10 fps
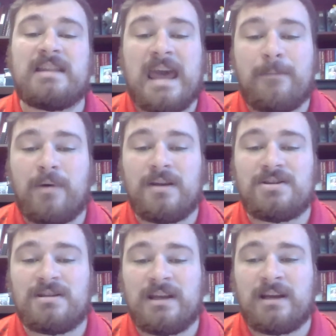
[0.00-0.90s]
that much
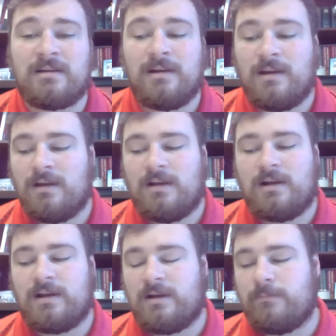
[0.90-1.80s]
in there,
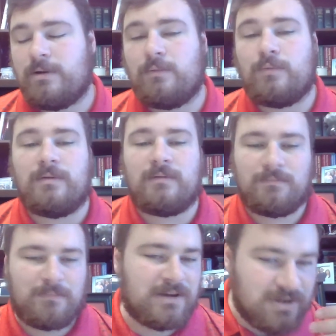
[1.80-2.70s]
but
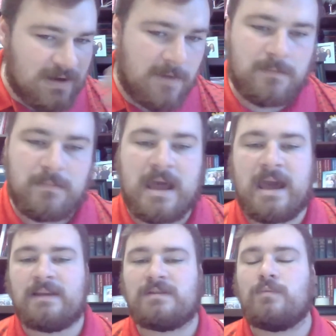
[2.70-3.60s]
make sure you have your
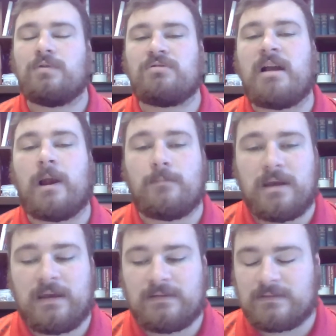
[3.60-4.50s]
mask. We'll try our
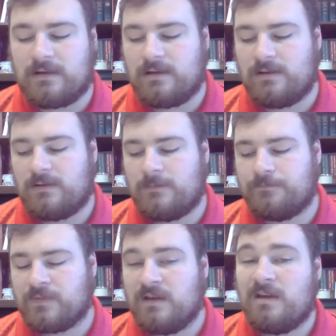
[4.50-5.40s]
best.
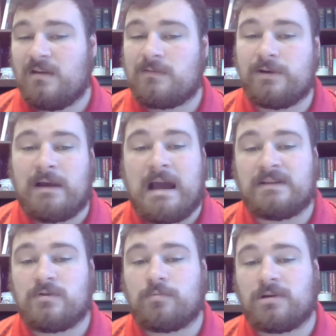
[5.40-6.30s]
For you high
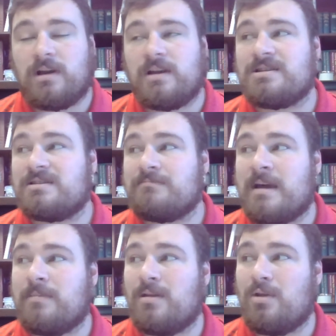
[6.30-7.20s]
school percussionists,
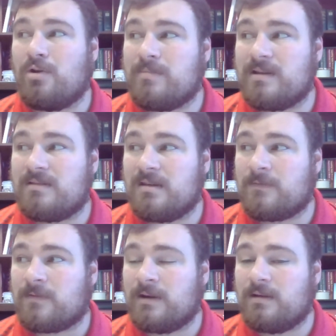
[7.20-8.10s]
might be a little bit
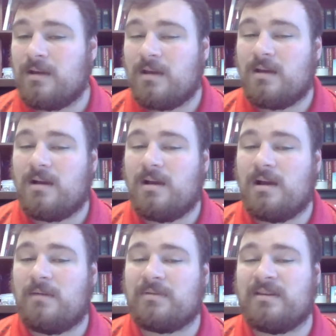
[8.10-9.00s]
different
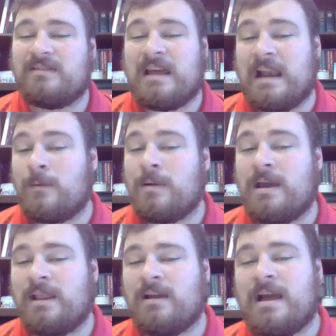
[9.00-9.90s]
because not
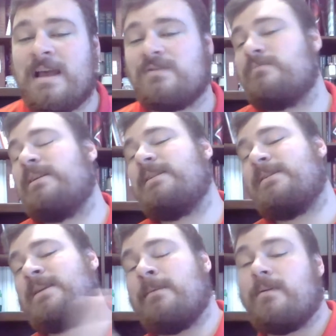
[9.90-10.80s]
everybody in the high school band is
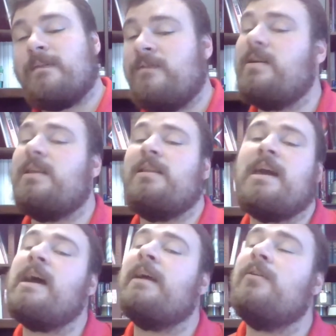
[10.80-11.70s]
going to be able to fit in
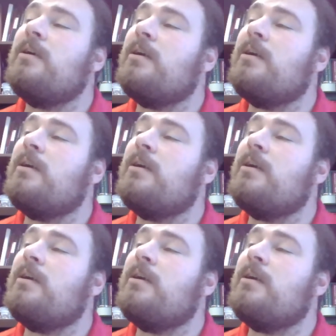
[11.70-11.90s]
that